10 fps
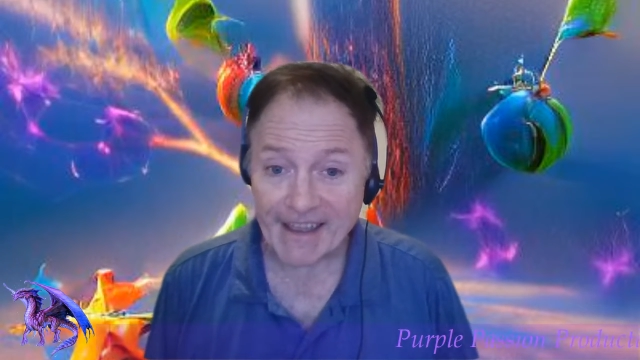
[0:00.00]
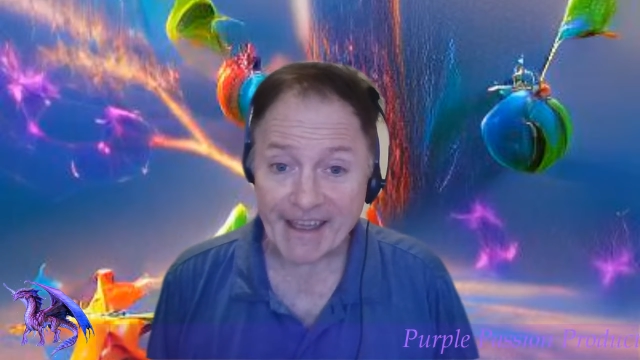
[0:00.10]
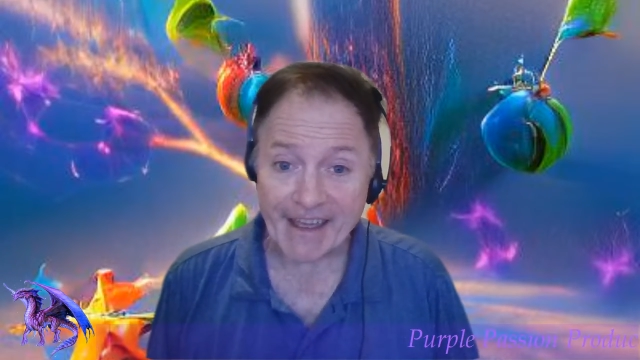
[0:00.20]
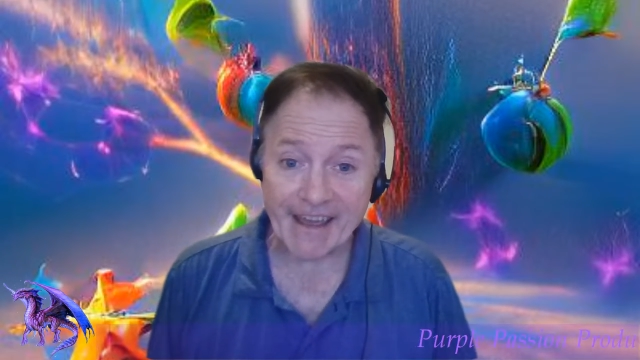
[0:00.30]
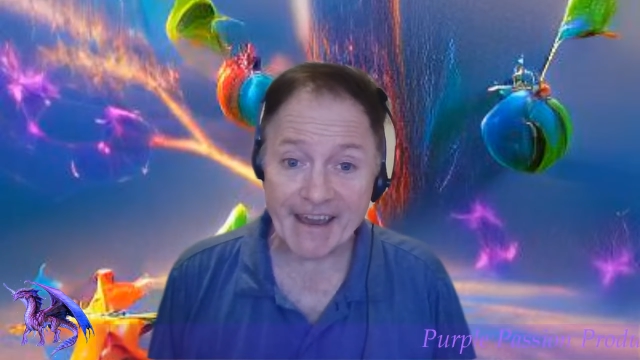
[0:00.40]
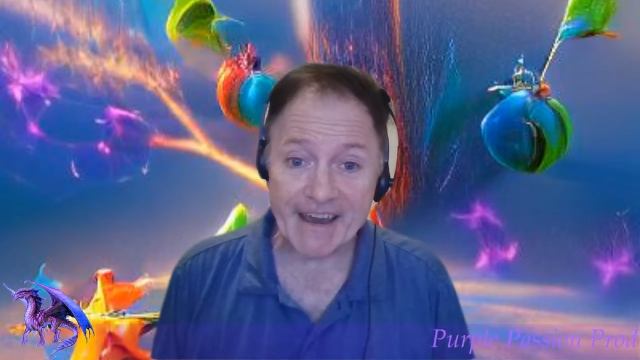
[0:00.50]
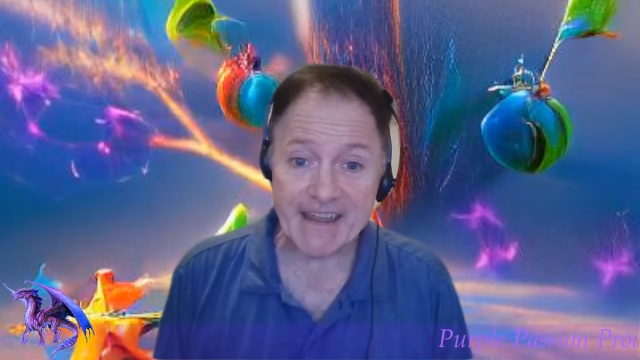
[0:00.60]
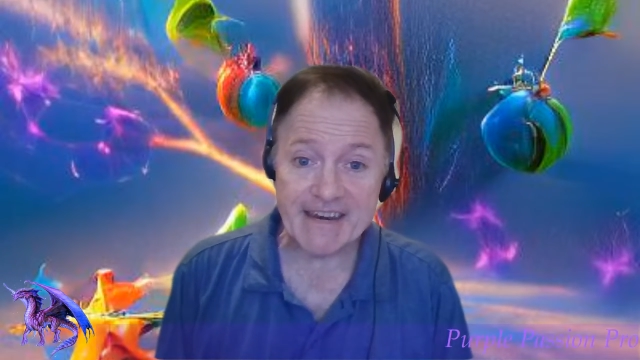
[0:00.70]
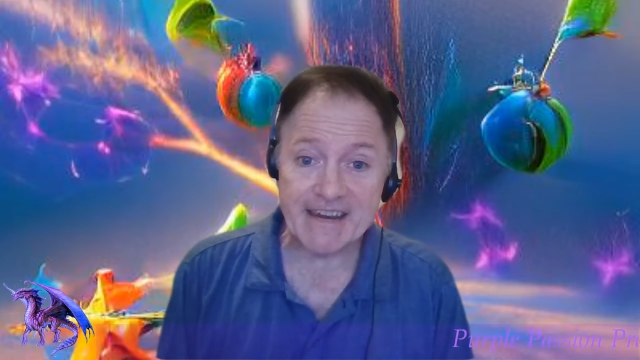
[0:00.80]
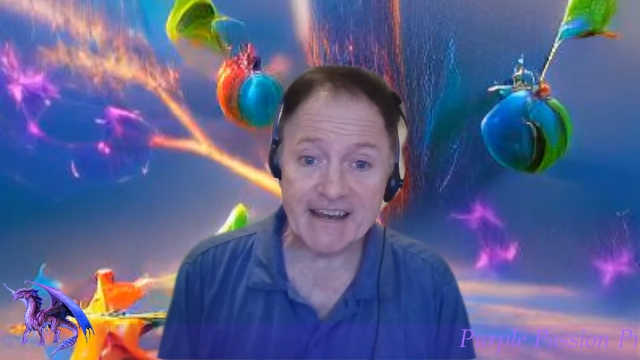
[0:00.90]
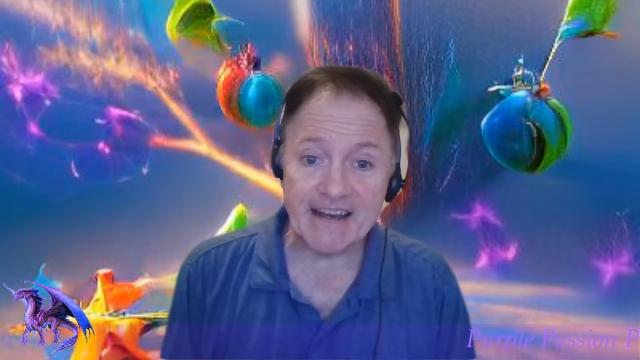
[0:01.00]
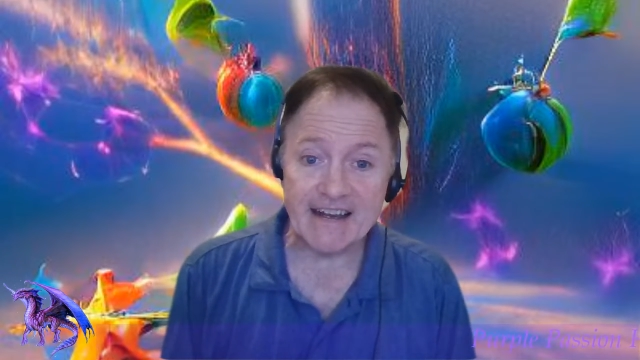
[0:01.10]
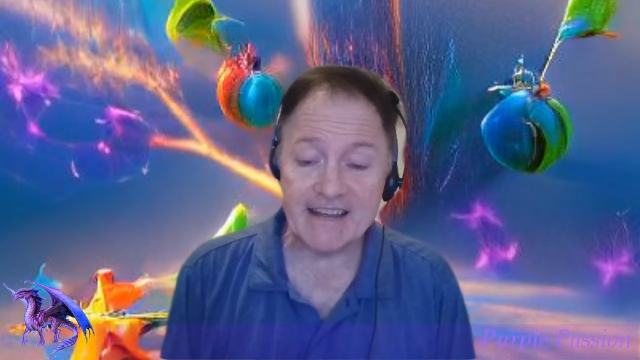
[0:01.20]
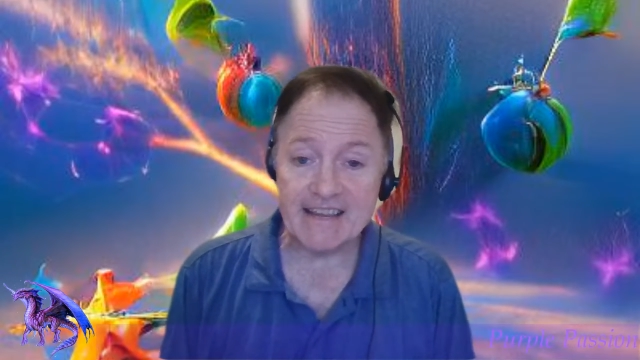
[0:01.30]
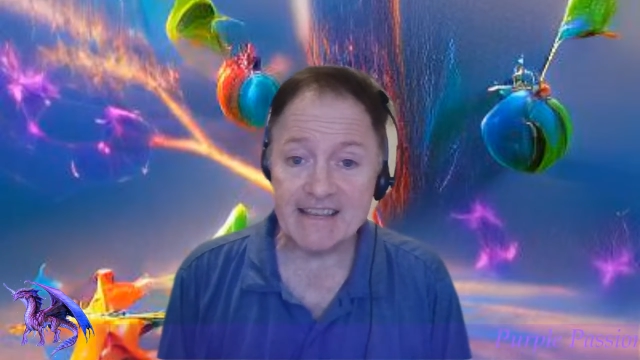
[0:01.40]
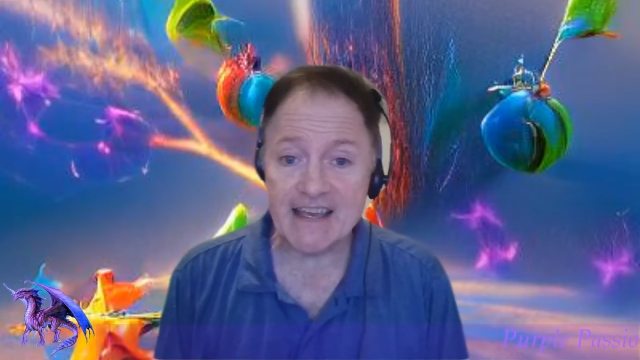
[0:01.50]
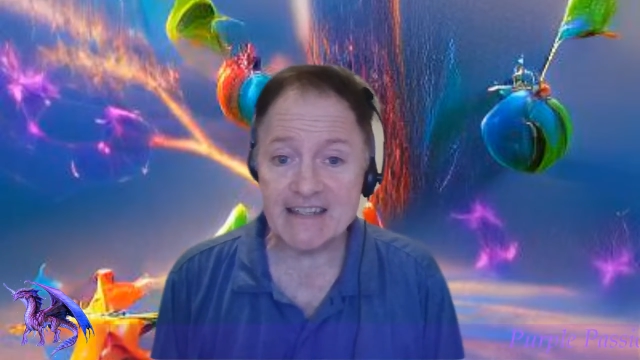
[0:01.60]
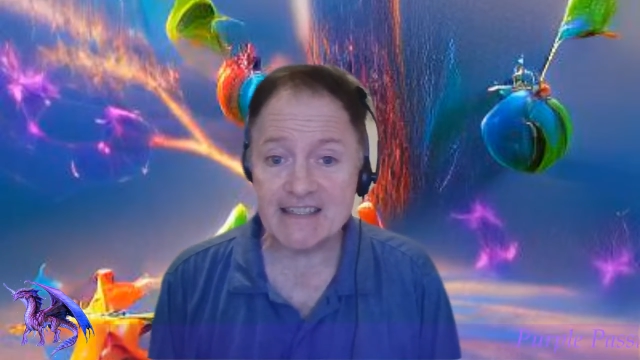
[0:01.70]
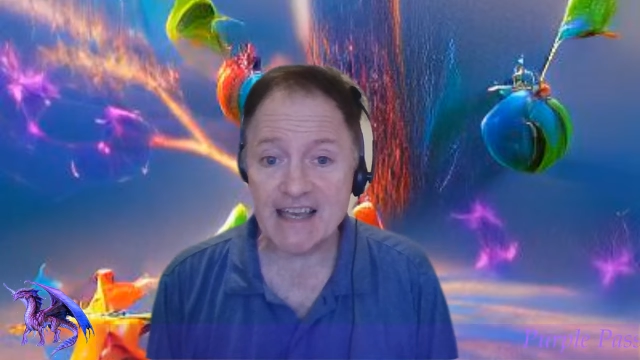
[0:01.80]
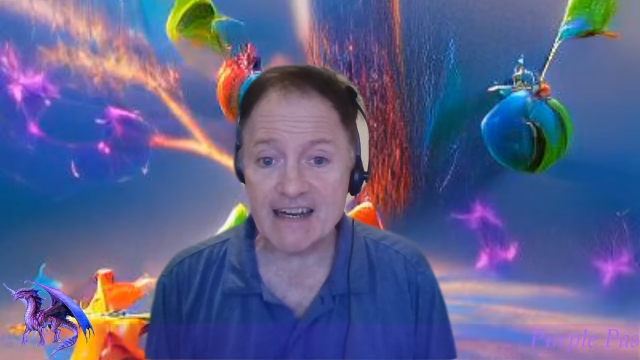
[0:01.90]
And they
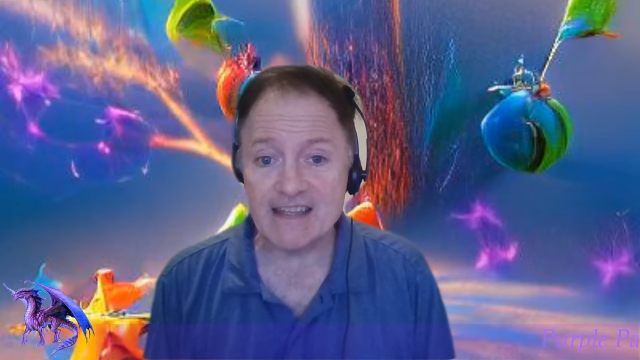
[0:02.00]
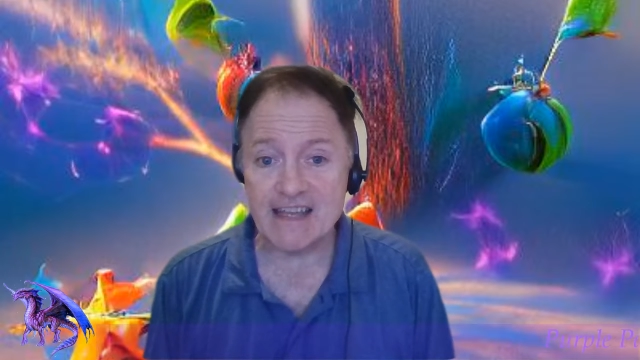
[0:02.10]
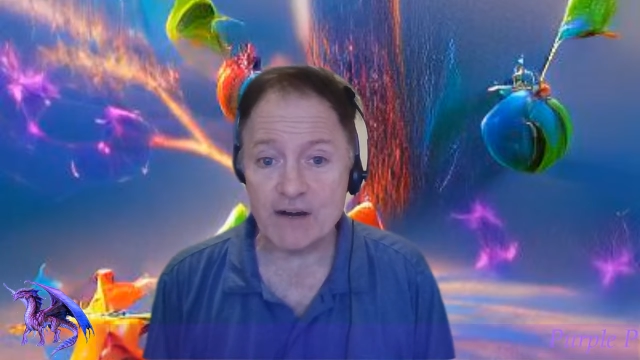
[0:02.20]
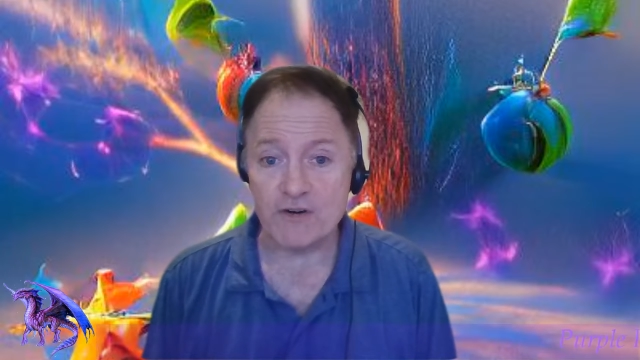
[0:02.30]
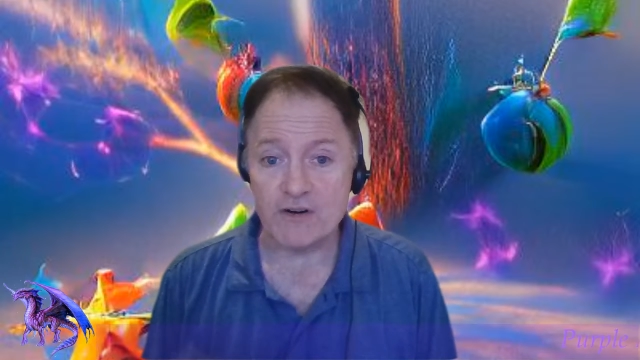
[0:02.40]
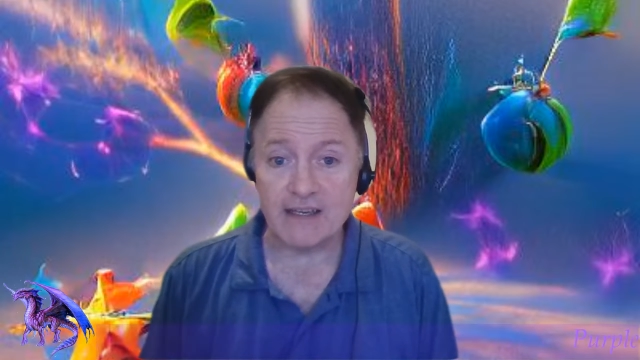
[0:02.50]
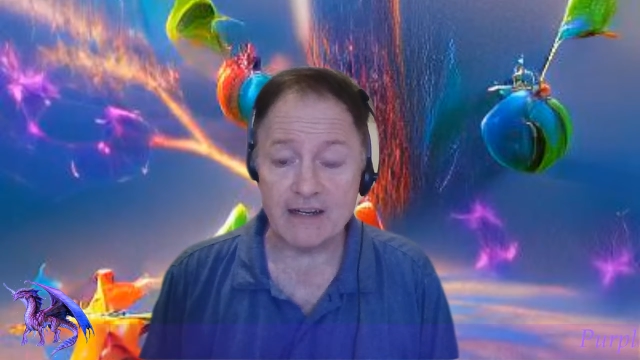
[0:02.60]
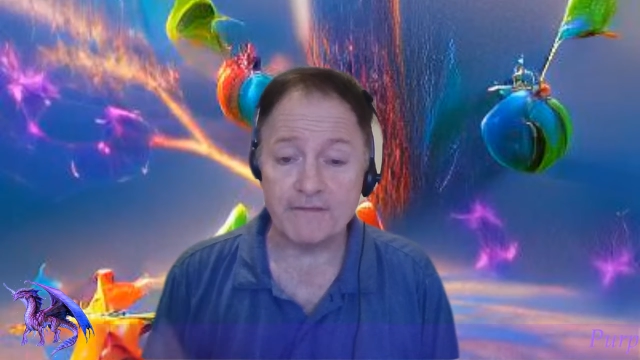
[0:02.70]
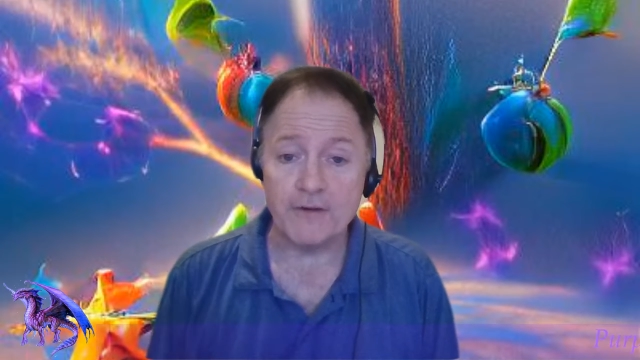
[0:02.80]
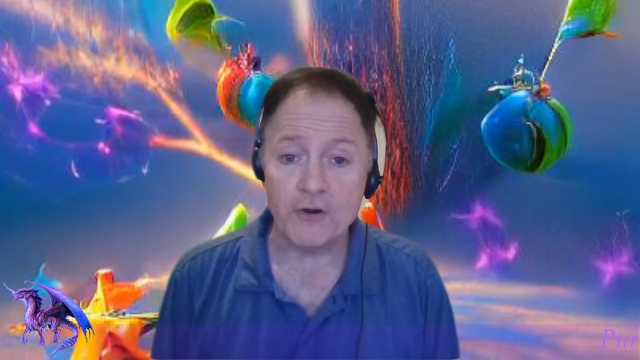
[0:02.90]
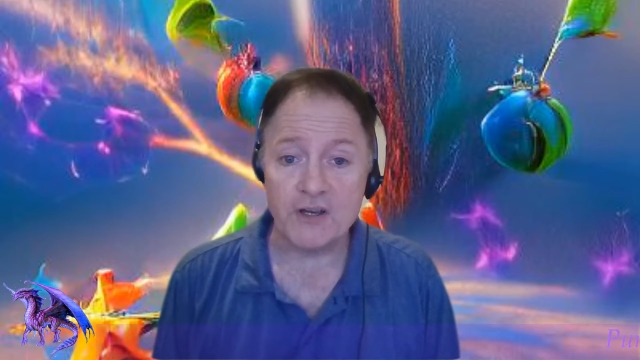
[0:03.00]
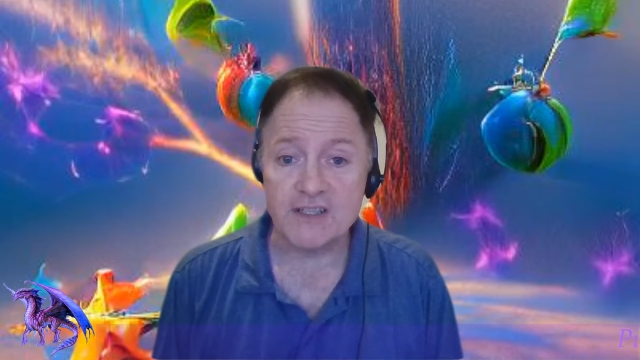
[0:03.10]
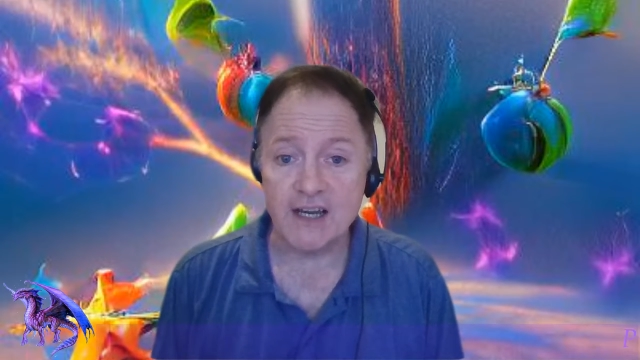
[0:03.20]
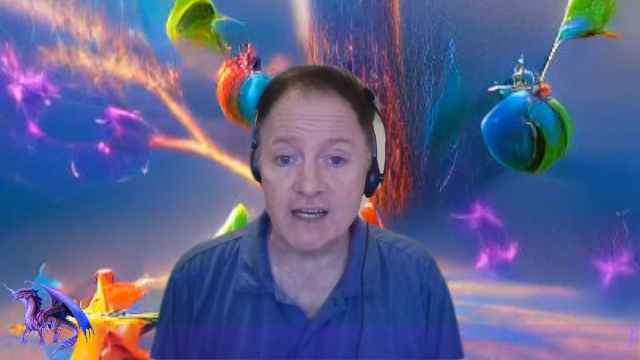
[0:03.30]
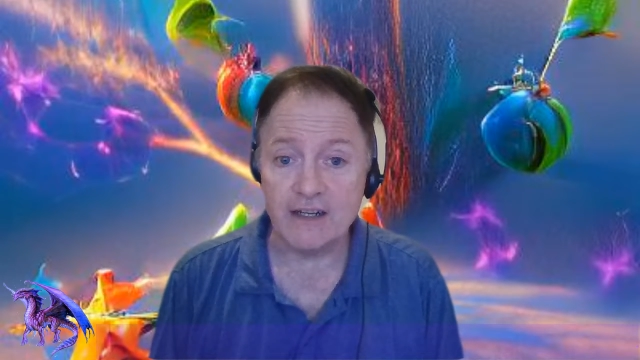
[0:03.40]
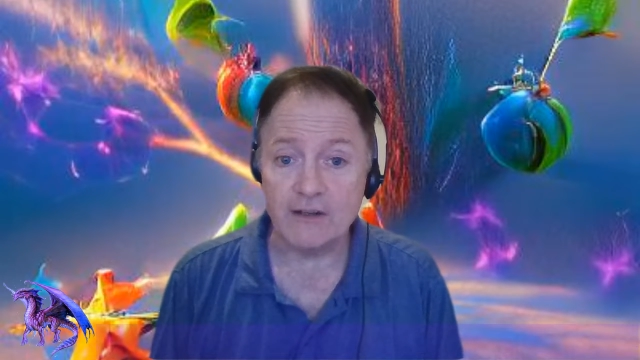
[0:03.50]
decided they were going to focus on,